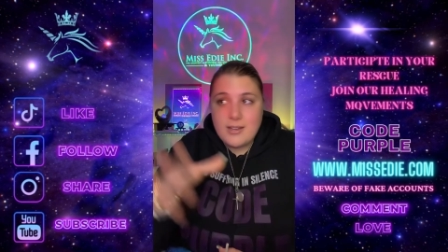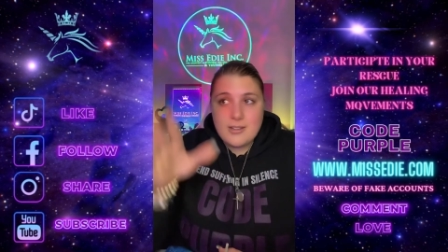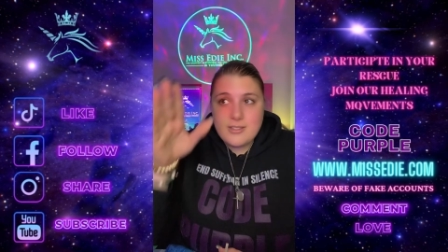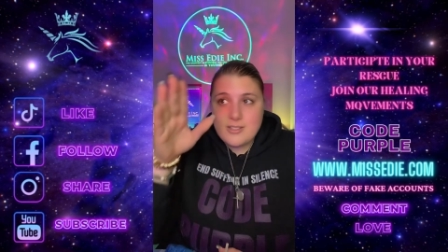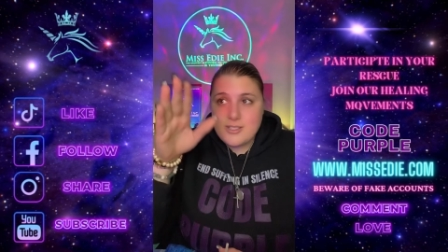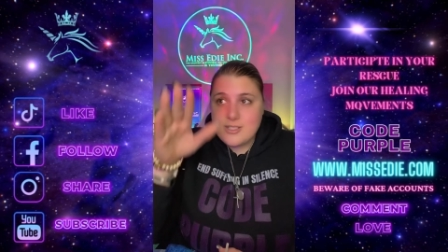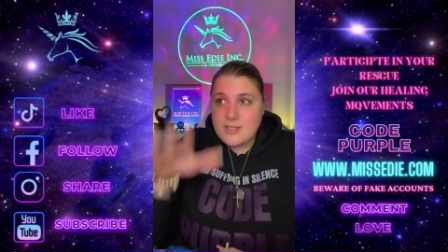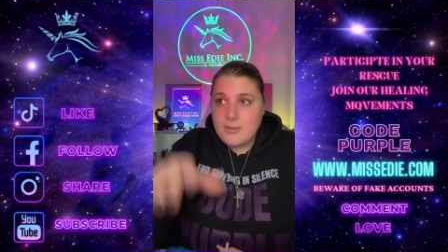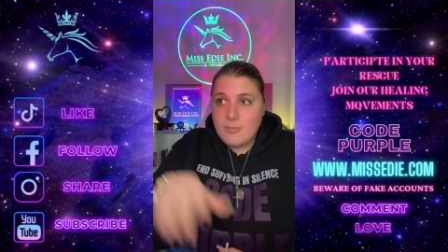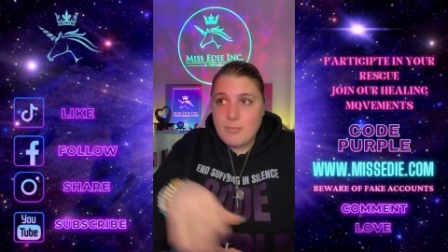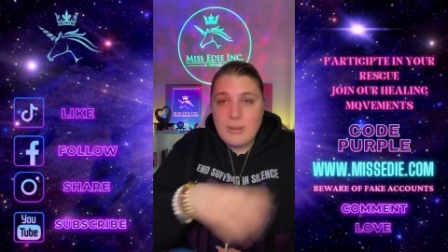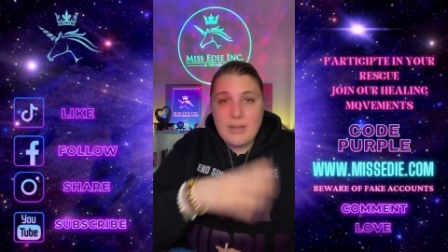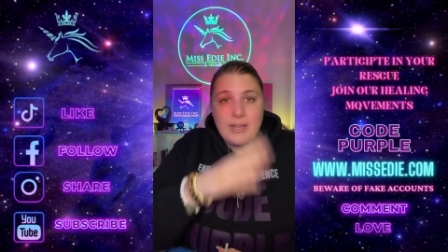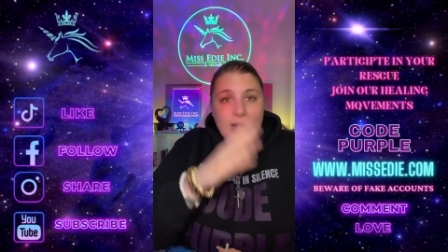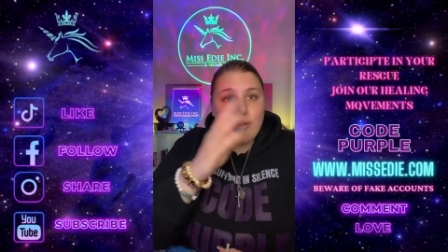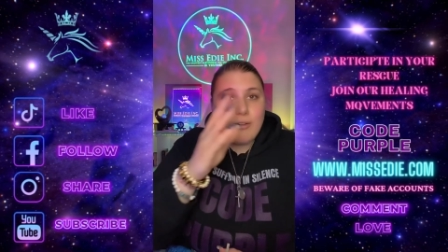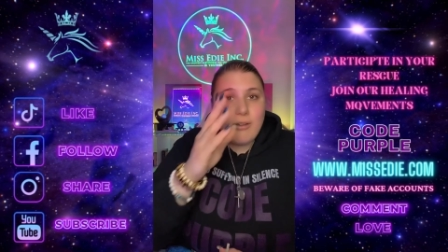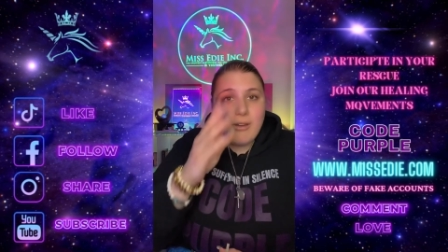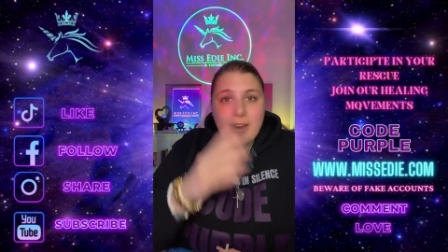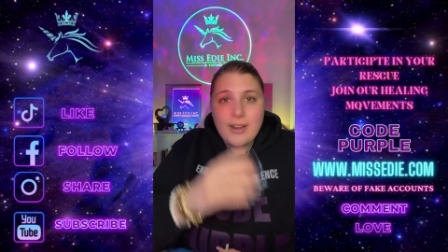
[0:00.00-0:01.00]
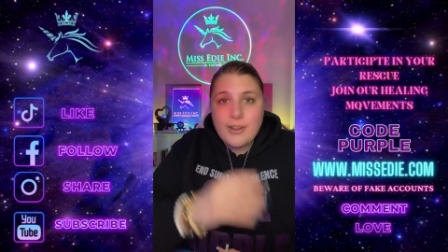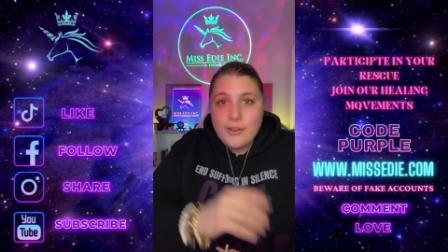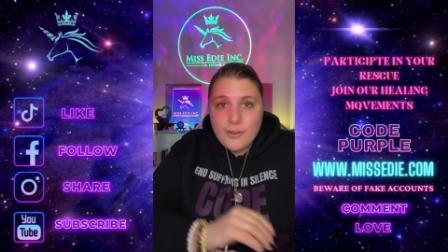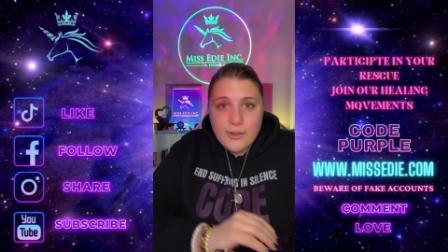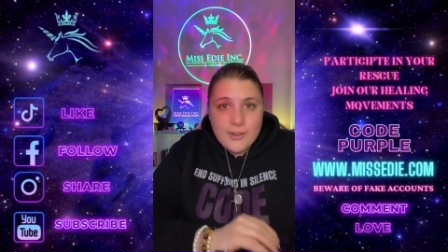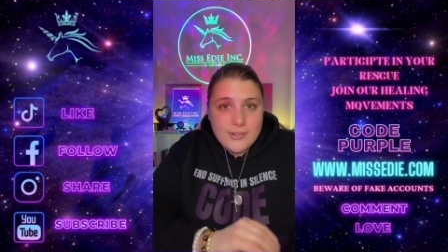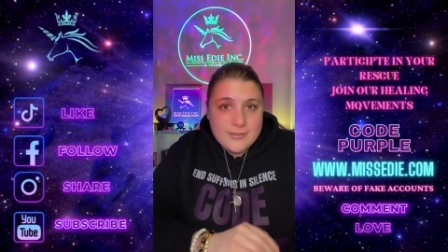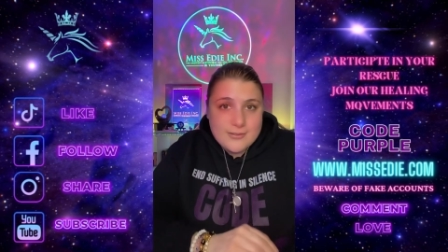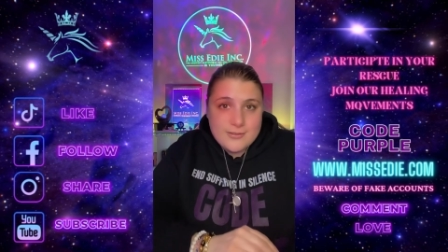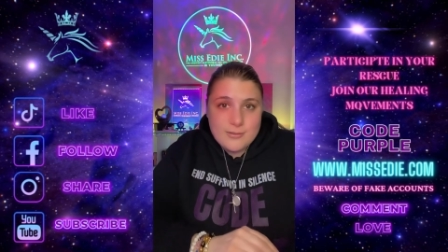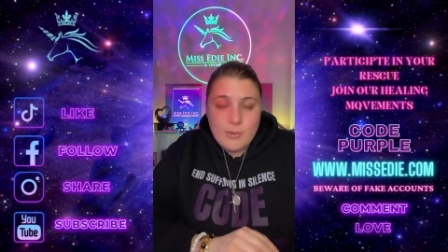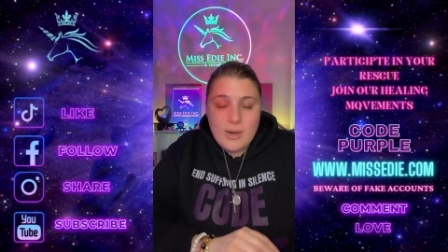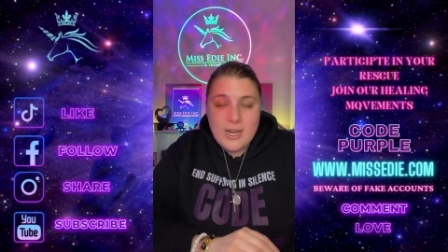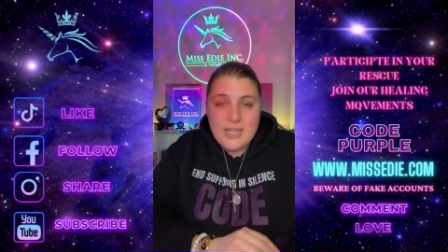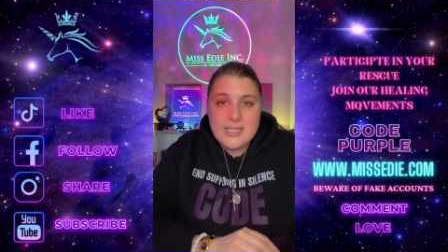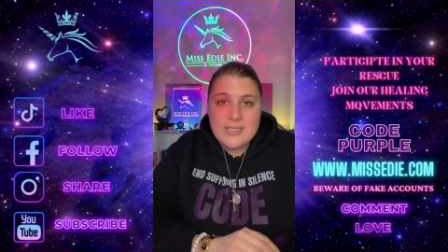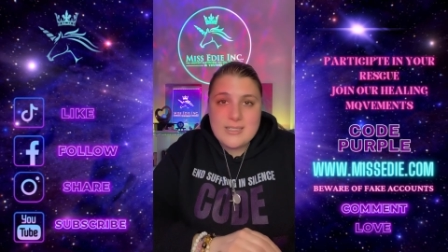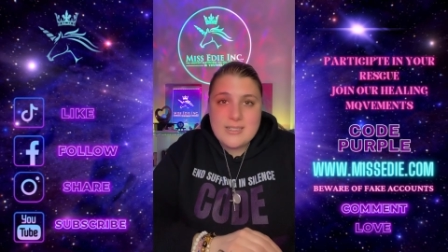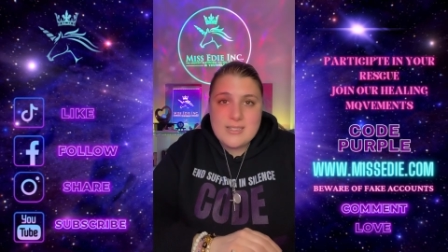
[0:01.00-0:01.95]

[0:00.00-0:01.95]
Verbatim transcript: just a big crater, right?